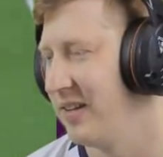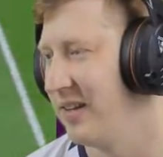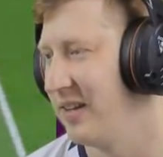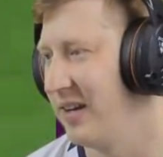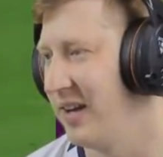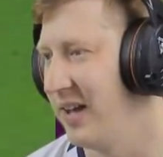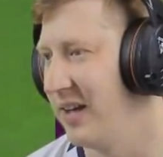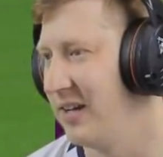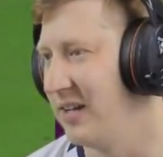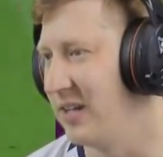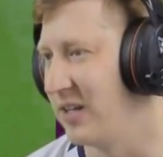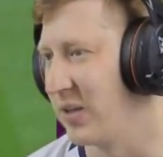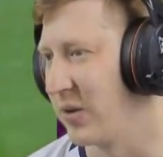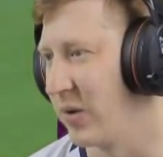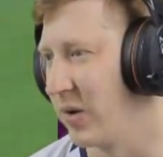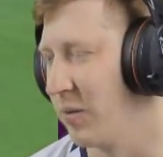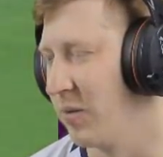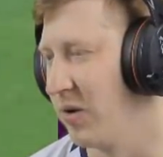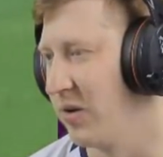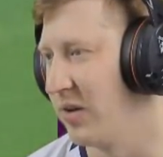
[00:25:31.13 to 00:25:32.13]
In any
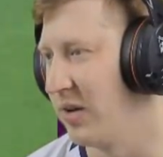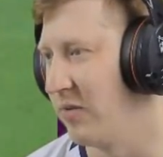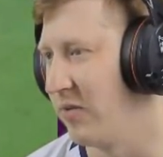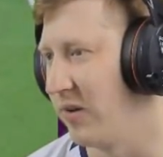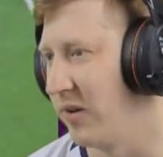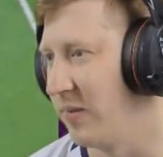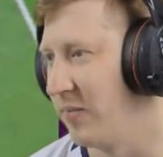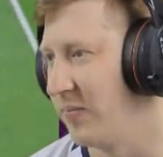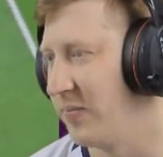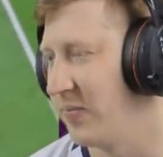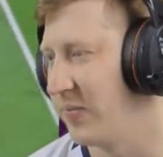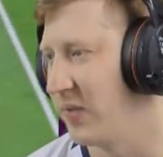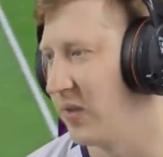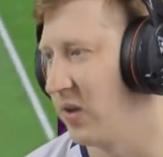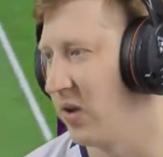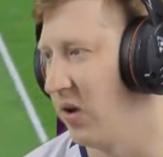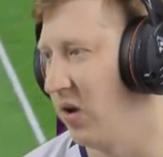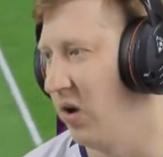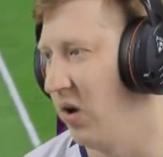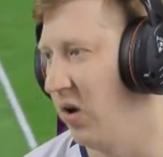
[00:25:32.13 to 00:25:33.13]
career mode ever.
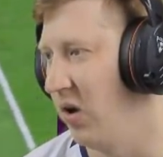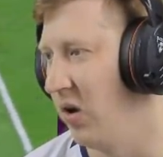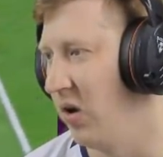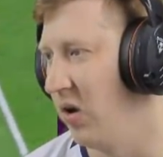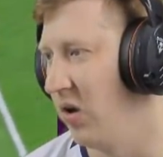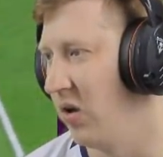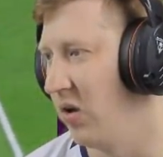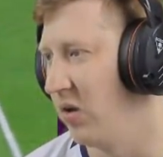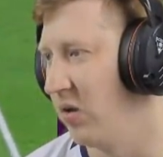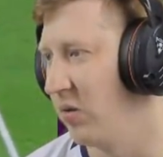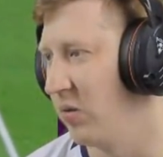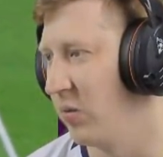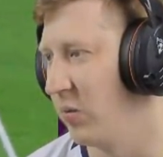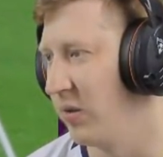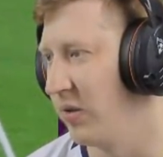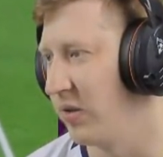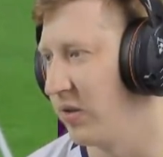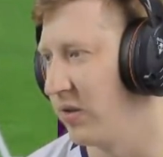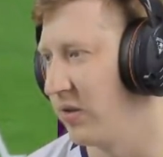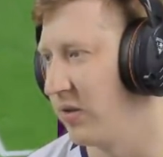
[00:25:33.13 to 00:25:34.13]

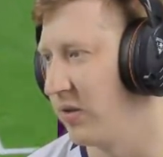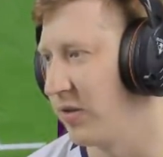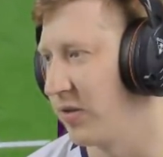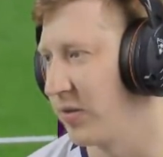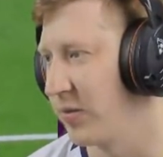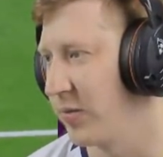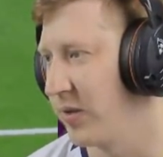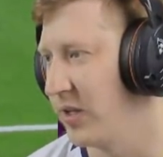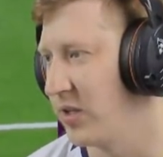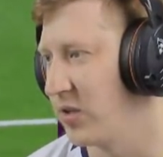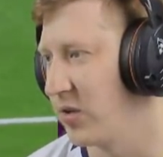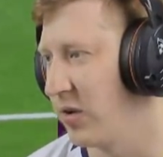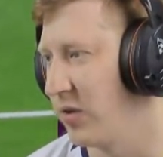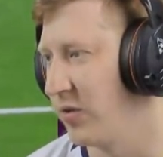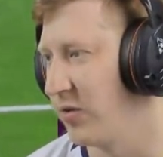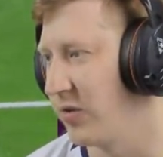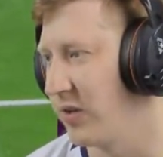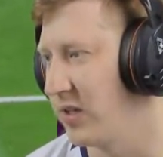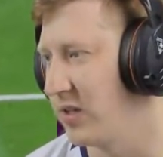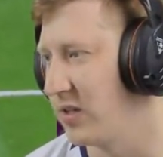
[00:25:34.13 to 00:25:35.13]
With three
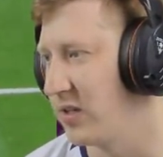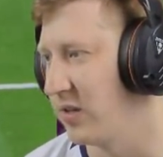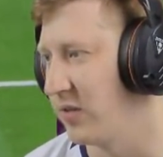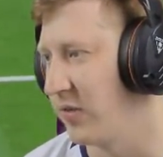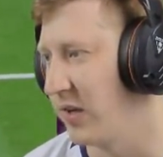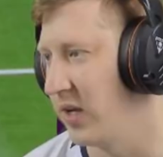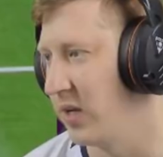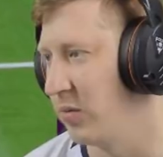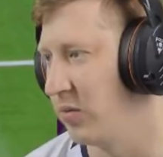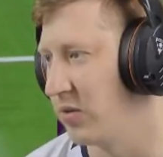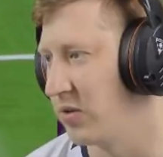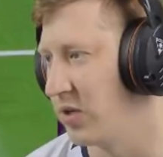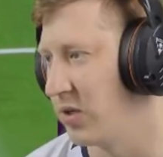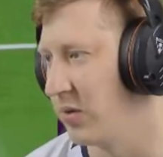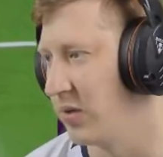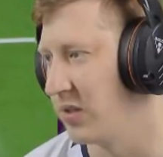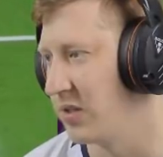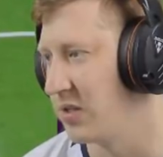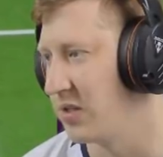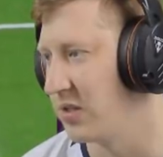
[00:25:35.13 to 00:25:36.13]
trophies available
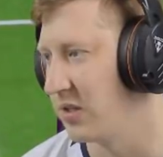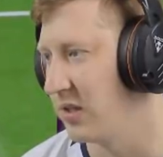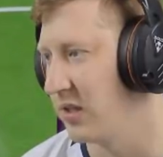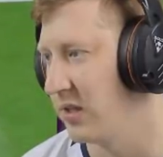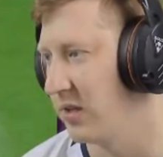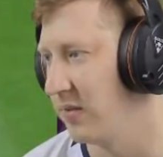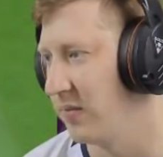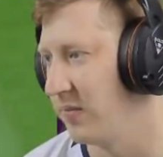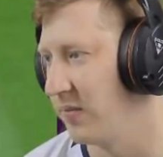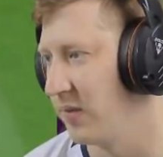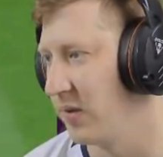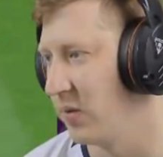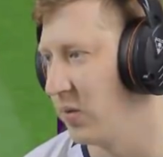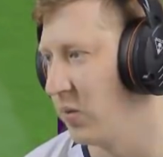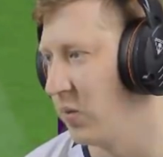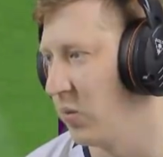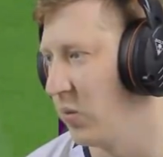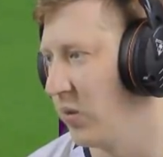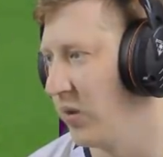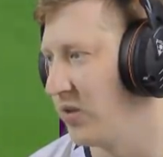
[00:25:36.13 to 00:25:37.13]
to us,
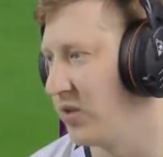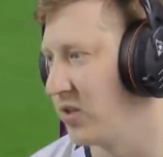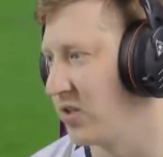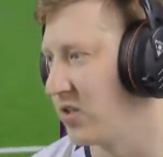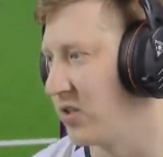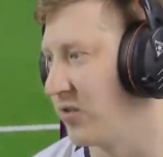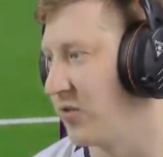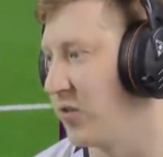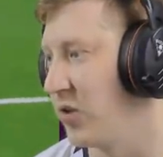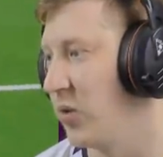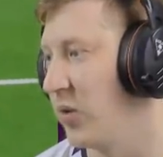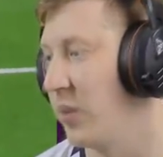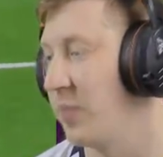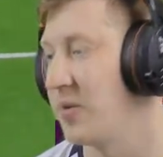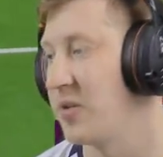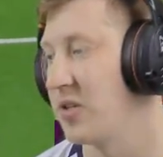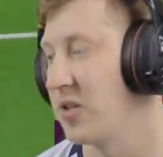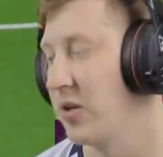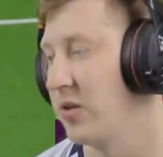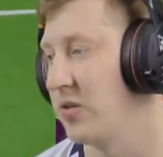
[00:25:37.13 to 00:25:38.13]
with just a few
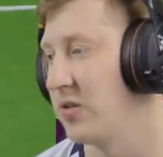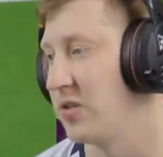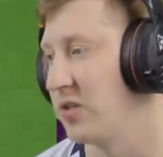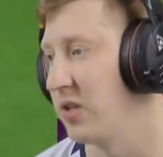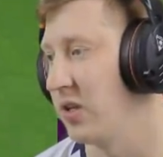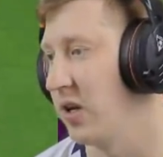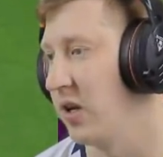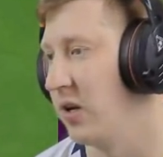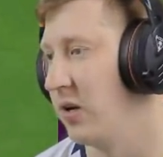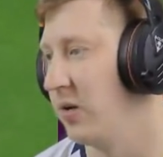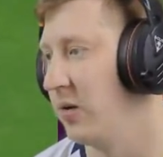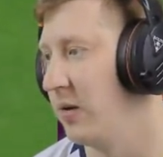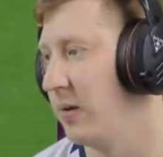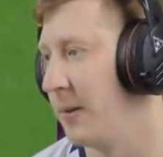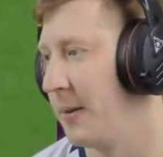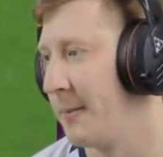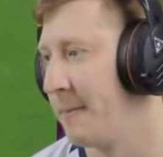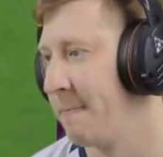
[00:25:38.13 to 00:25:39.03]
episodes to go